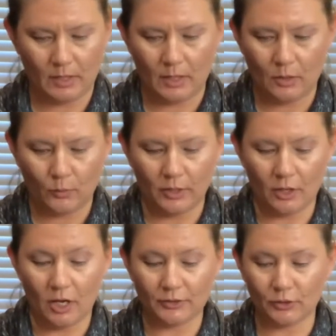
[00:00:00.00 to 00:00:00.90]
We're
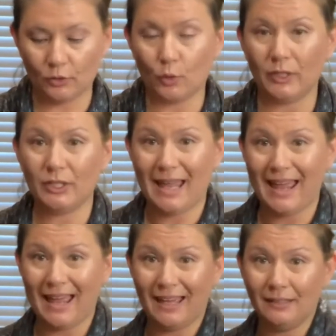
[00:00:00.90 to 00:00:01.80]
also going to
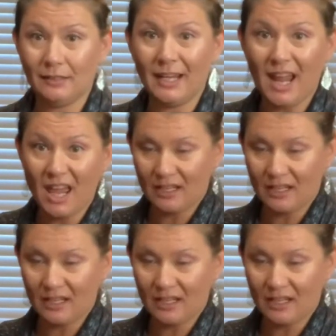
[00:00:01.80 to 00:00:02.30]
add an egg.